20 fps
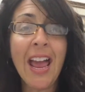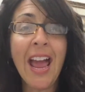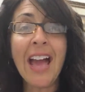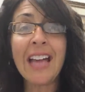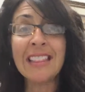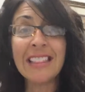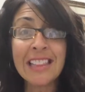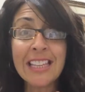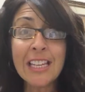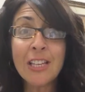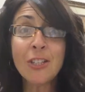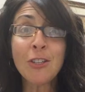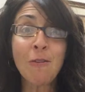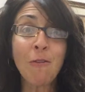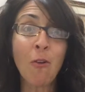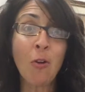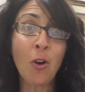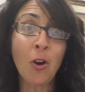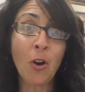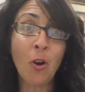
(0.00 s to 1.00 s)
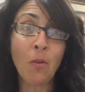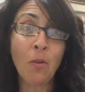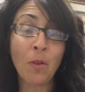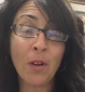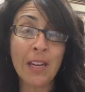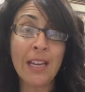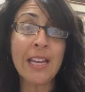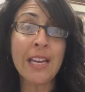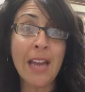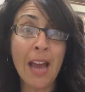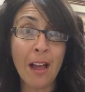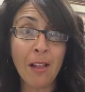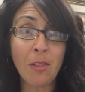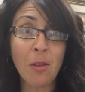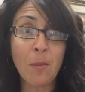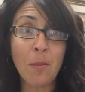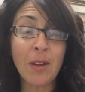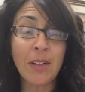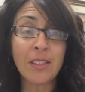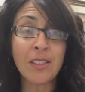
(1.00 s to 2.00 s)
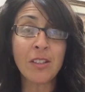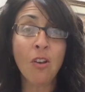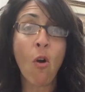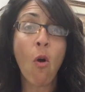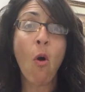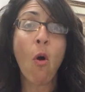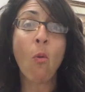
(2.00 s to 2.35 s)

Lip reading: And these four key elements